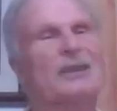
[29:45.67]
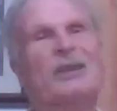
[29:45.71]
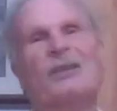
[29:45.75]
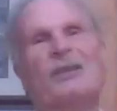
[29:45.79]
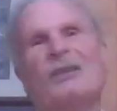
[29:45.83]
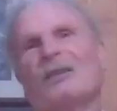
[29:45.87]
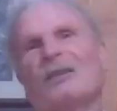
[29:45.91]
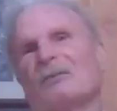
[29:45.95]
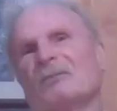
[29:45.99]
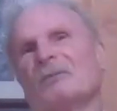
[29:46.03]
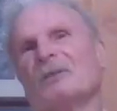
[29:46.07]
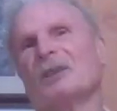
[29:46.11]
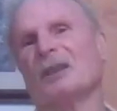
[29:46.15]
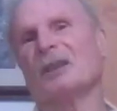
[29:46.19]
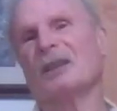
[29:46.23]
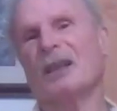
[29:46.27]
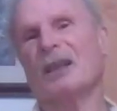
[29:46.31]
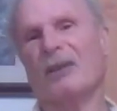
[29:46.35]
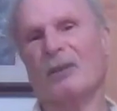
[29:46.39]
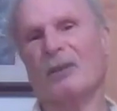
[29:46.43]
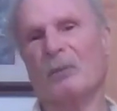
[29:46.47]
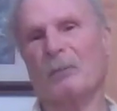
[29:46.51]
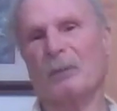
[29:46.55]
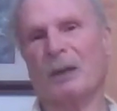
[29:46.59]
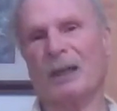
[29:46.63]
2 of them will
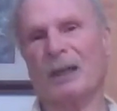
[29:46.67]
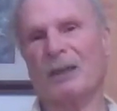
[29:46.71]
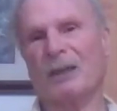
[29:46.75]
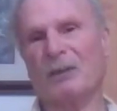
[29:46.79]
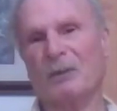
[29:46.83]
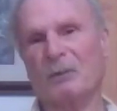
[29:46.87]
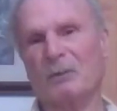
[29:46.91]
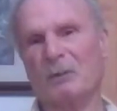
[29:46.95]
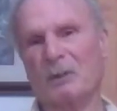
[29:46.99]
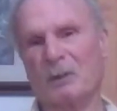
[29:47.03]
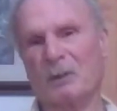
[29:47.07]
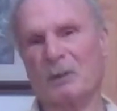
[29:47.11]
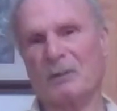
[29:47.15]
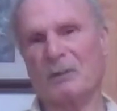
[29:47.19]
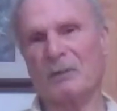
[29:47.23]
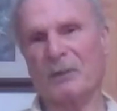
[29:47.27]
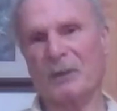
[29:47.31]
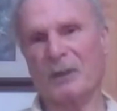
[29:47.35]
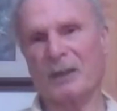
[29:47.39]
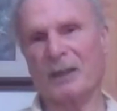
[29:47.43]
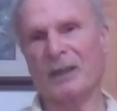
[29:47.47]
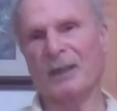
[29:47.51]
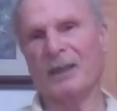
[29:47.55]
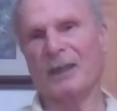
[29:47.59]
cover my whole roof,